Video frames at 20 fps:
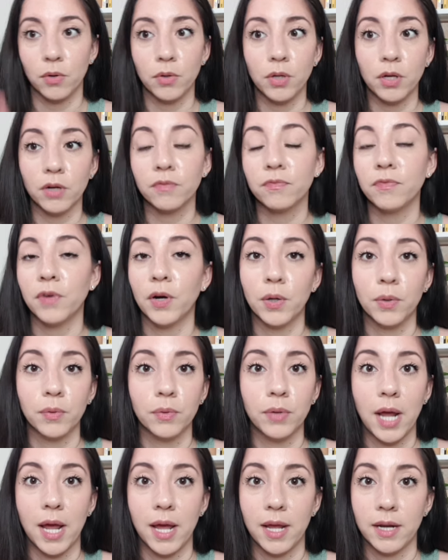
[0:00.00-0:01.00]
your
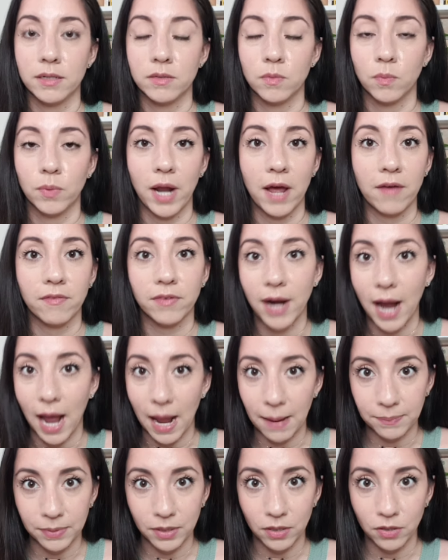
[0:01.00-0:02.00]
phone and whatever
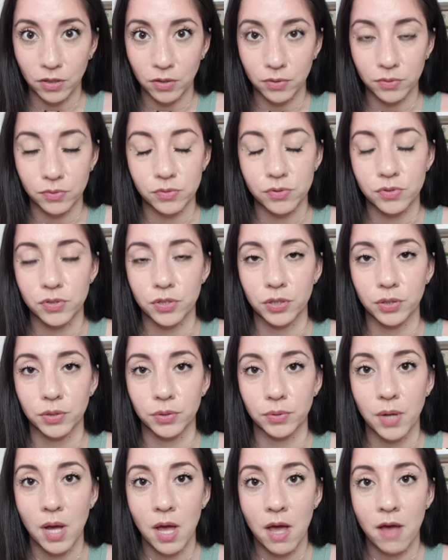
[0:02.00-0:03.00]
app you use
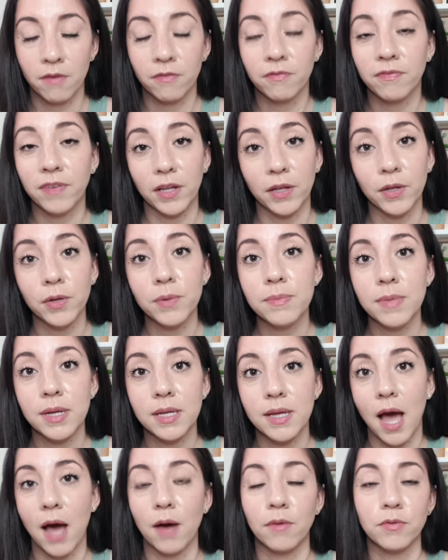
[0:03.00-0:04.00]
to film
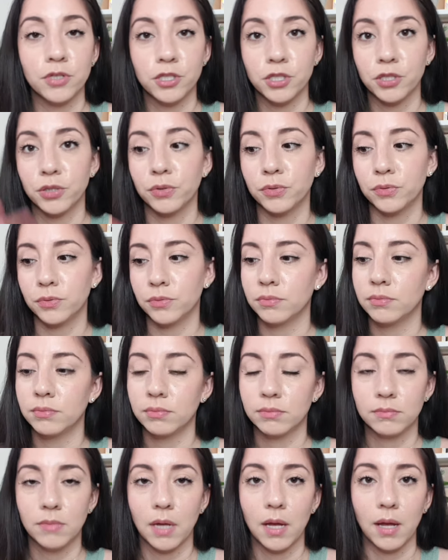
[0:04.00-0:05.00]
how to
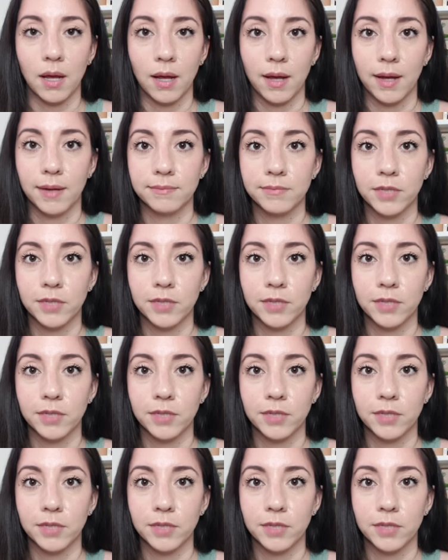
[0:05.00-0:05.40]
uh,